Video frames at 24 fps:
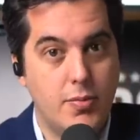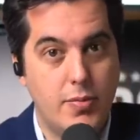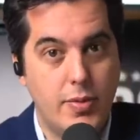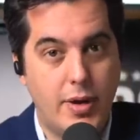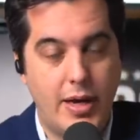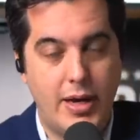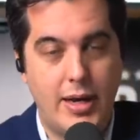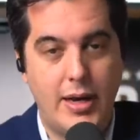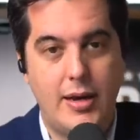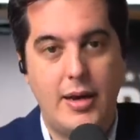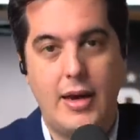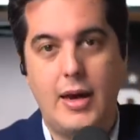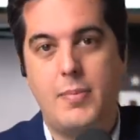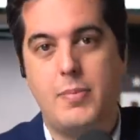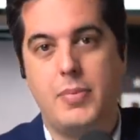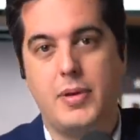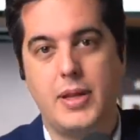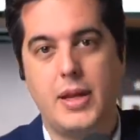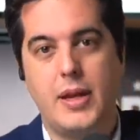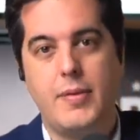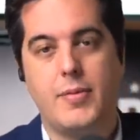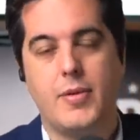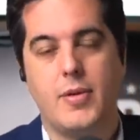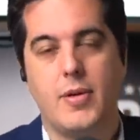And I
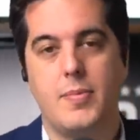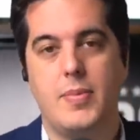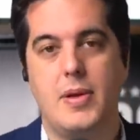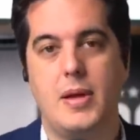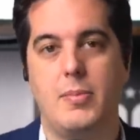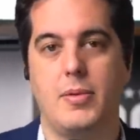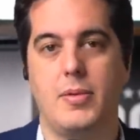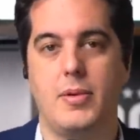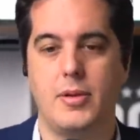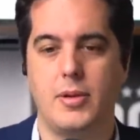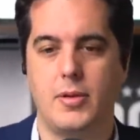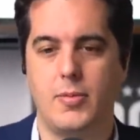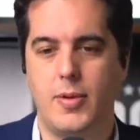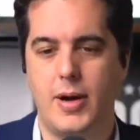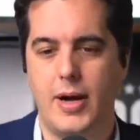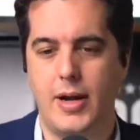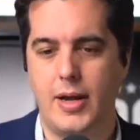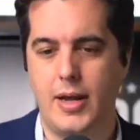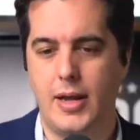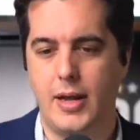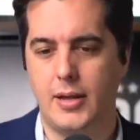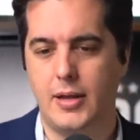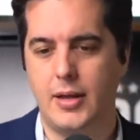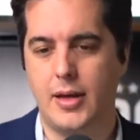believe there are people on the right
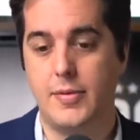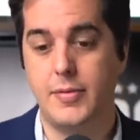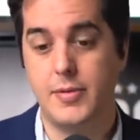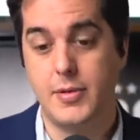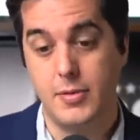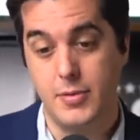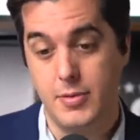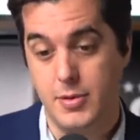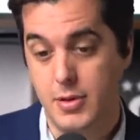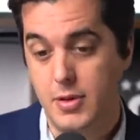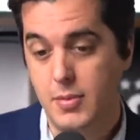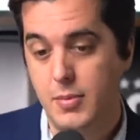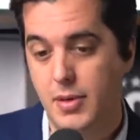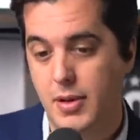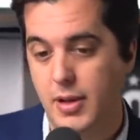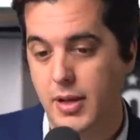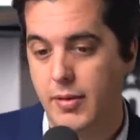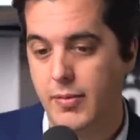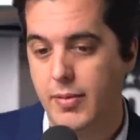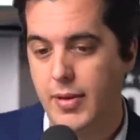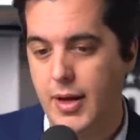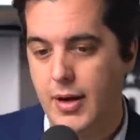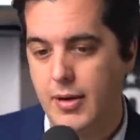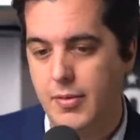and left who do
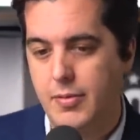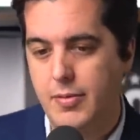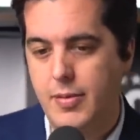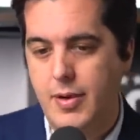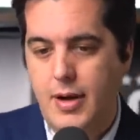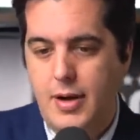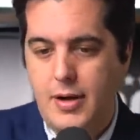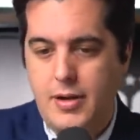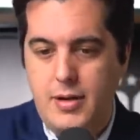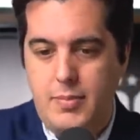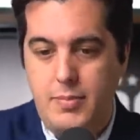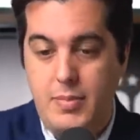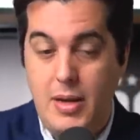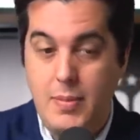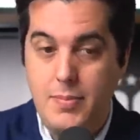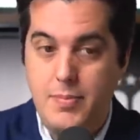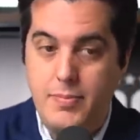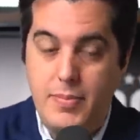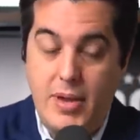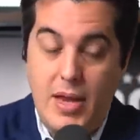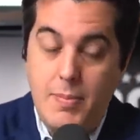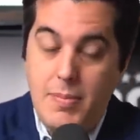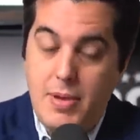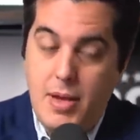believe that, in fact. It
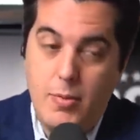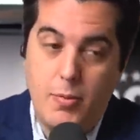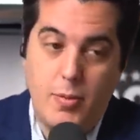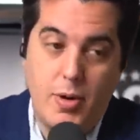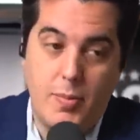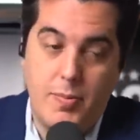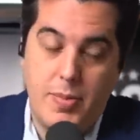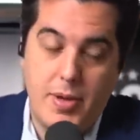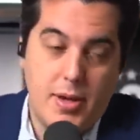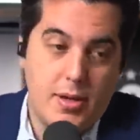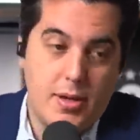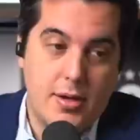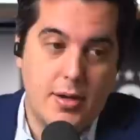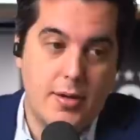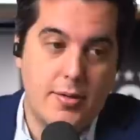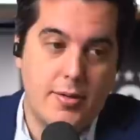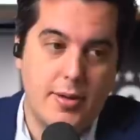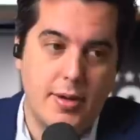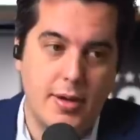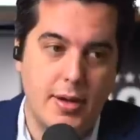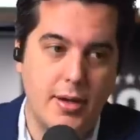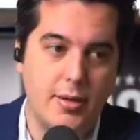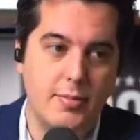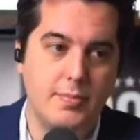maybe it would be a good
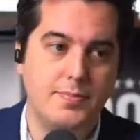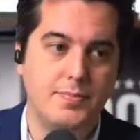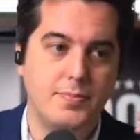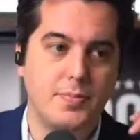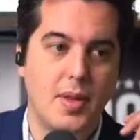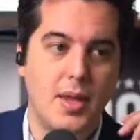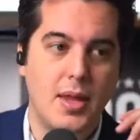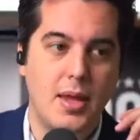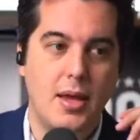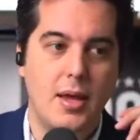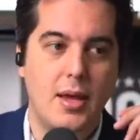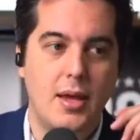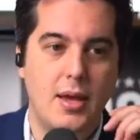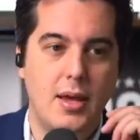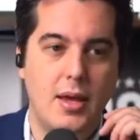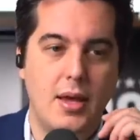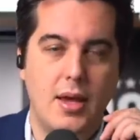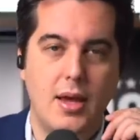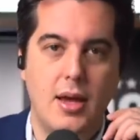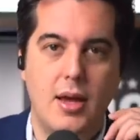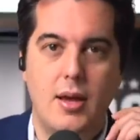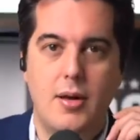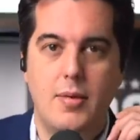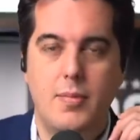thing.
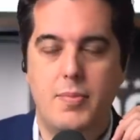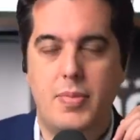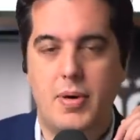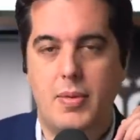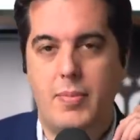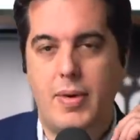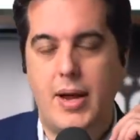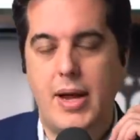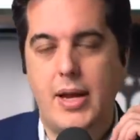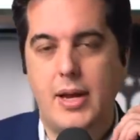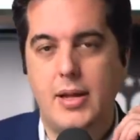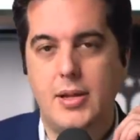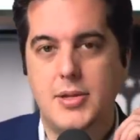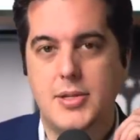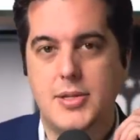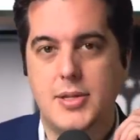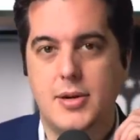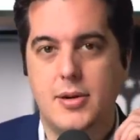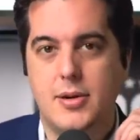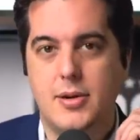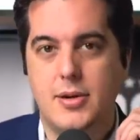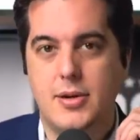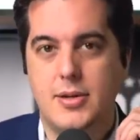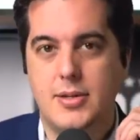But my
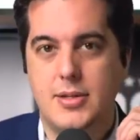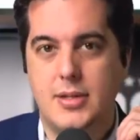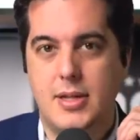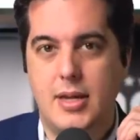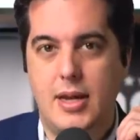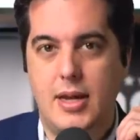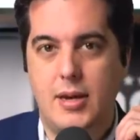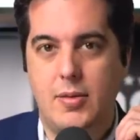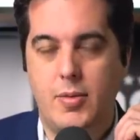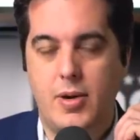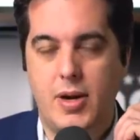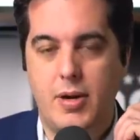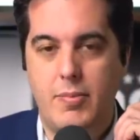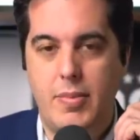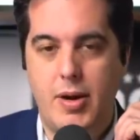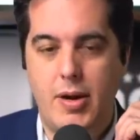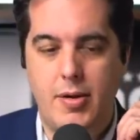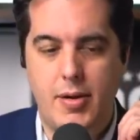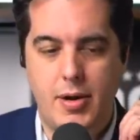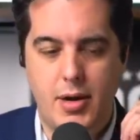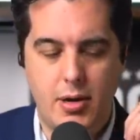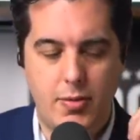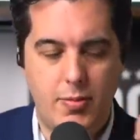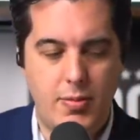concern is that what
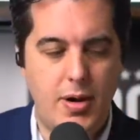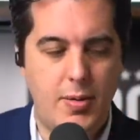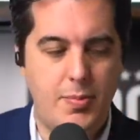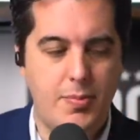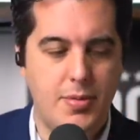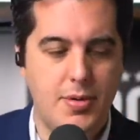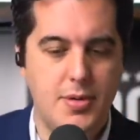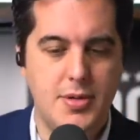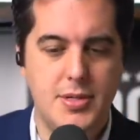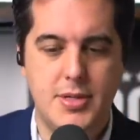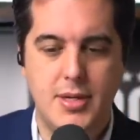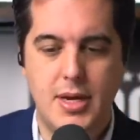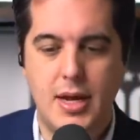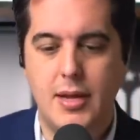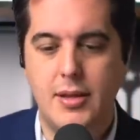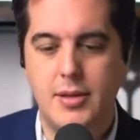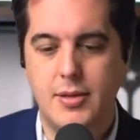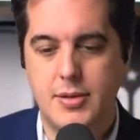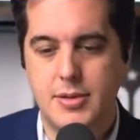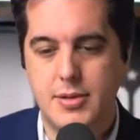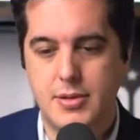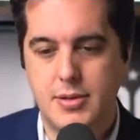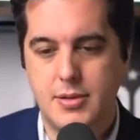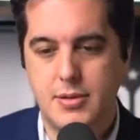America
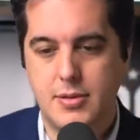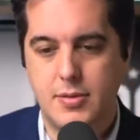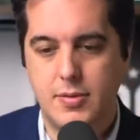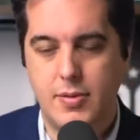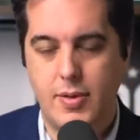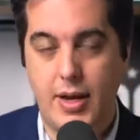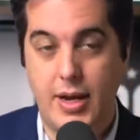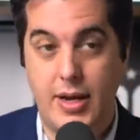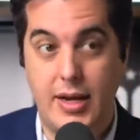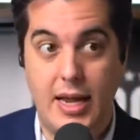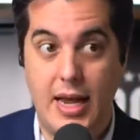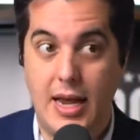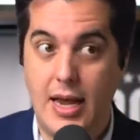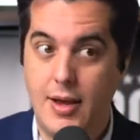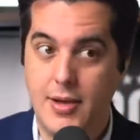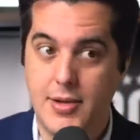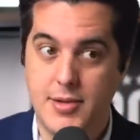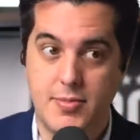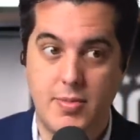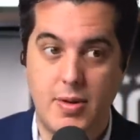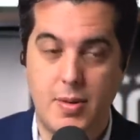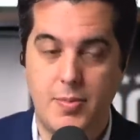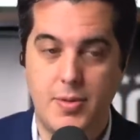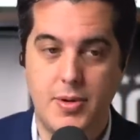represents and
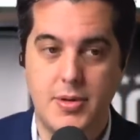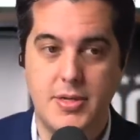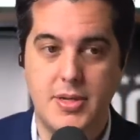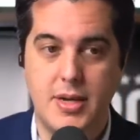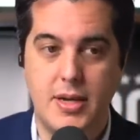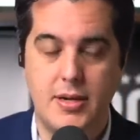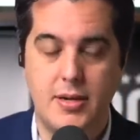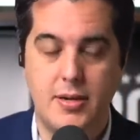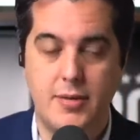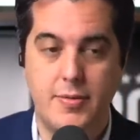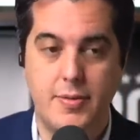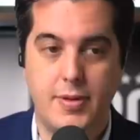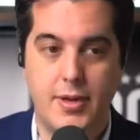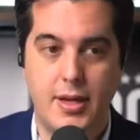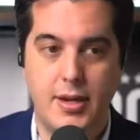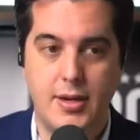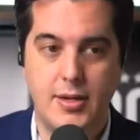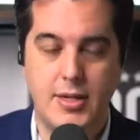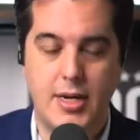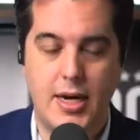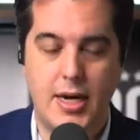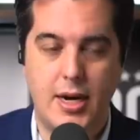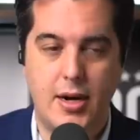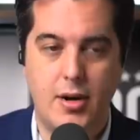has represented for the
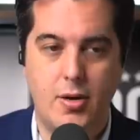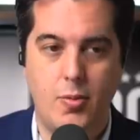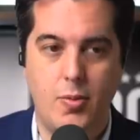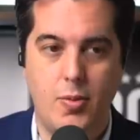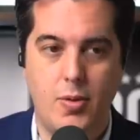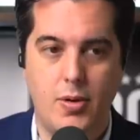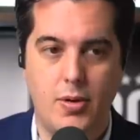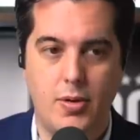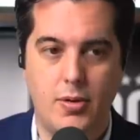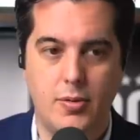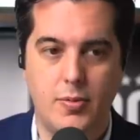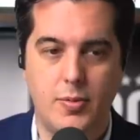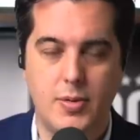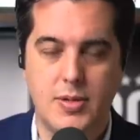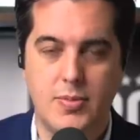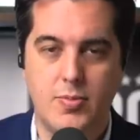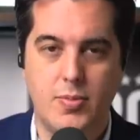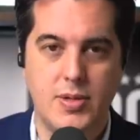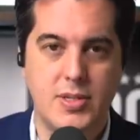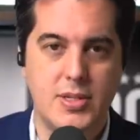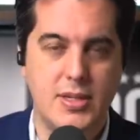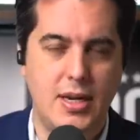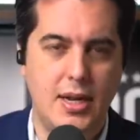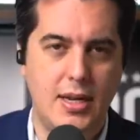entire world
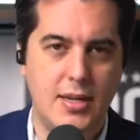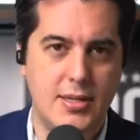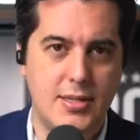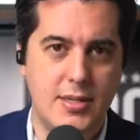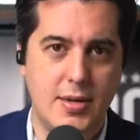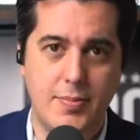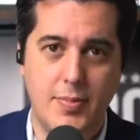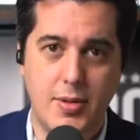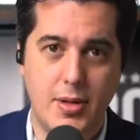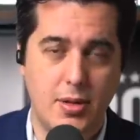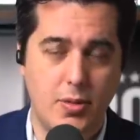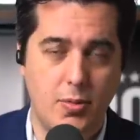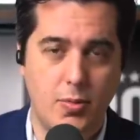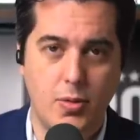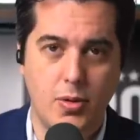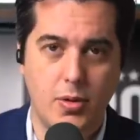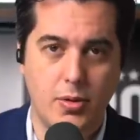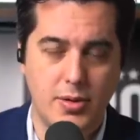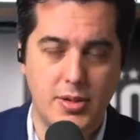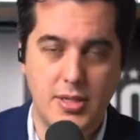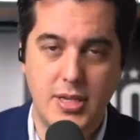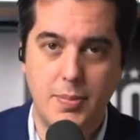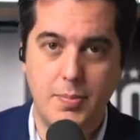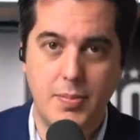was not something the
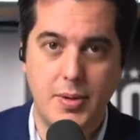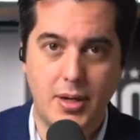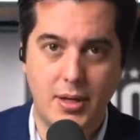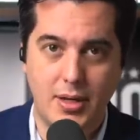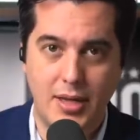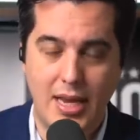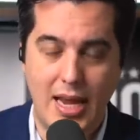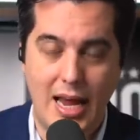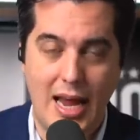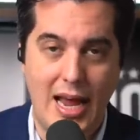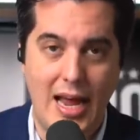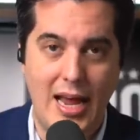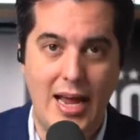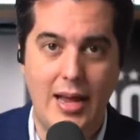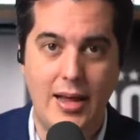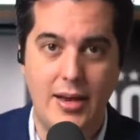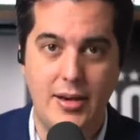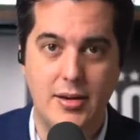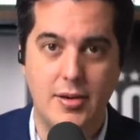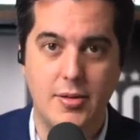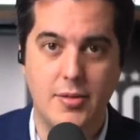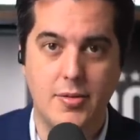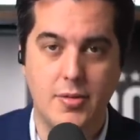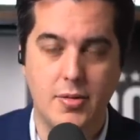world typically had
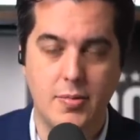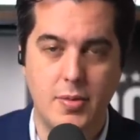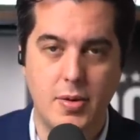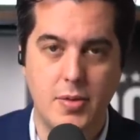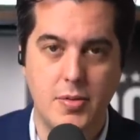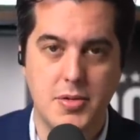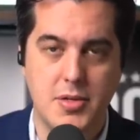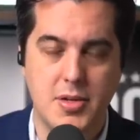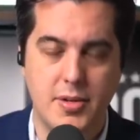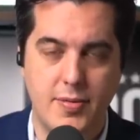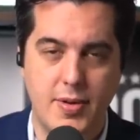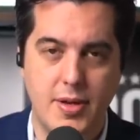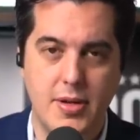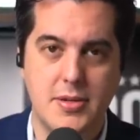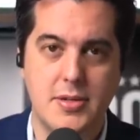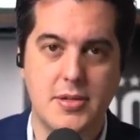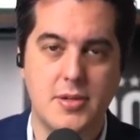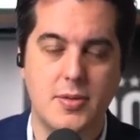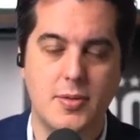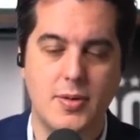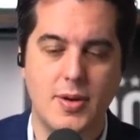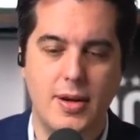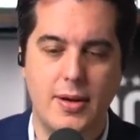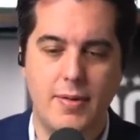through most of
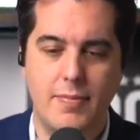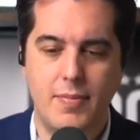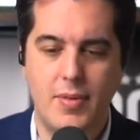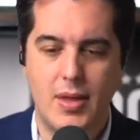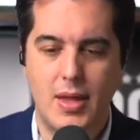history.